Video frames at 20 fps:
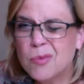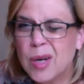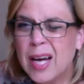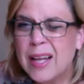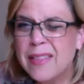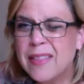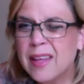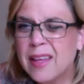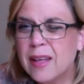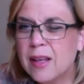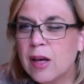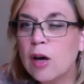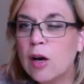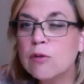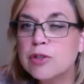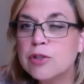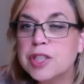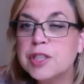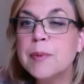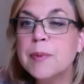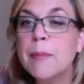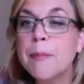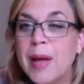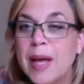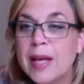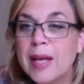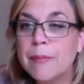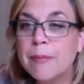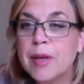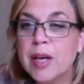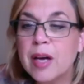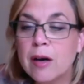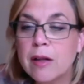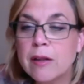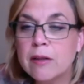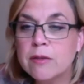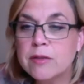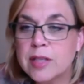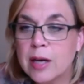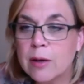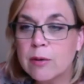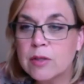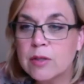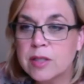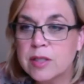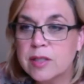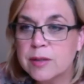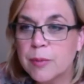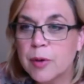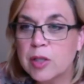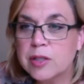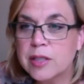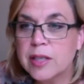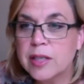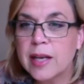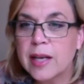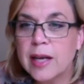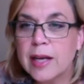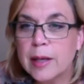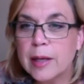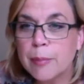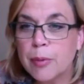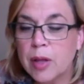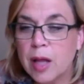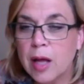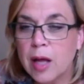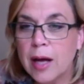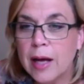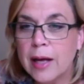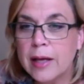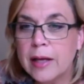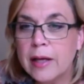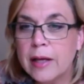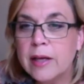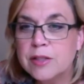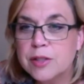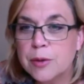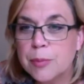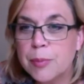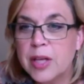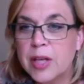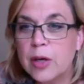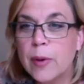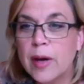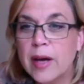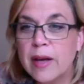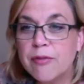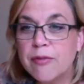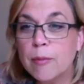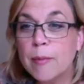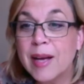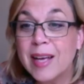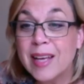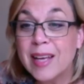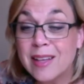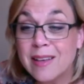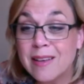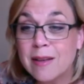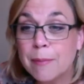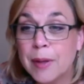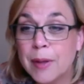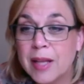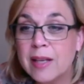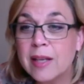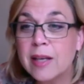I think, oh, she's been paying me on those hours since March. Can I apply to PUA for my independent